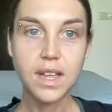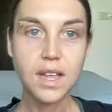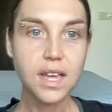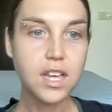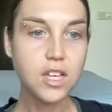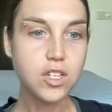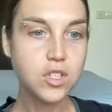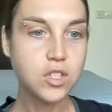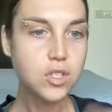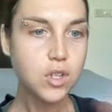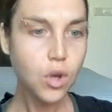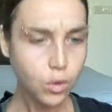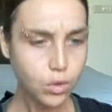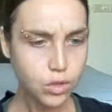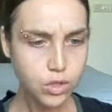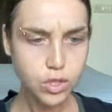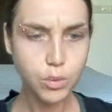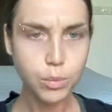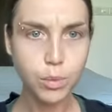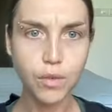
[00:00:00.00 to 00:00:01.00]
is so
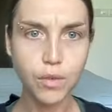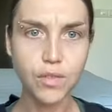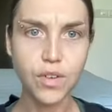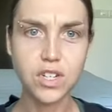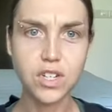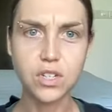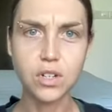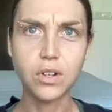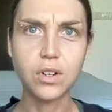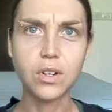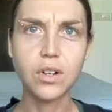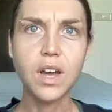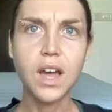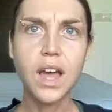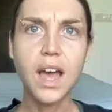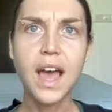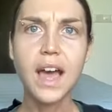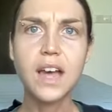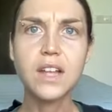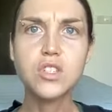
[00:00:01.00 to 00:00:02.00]
superficial
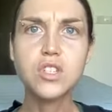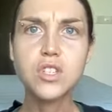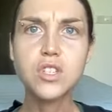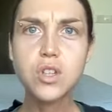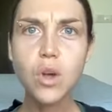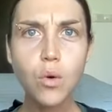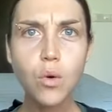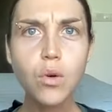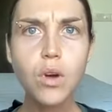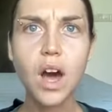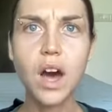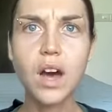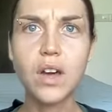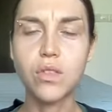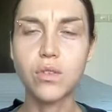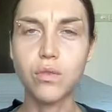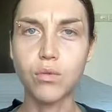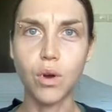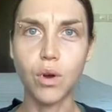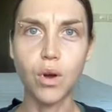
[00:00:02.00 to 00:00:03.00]
and so
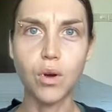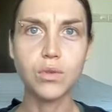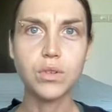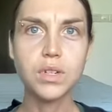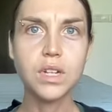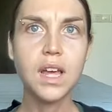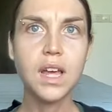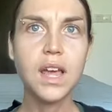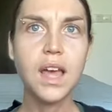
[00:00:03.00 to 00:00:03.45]
cutthroat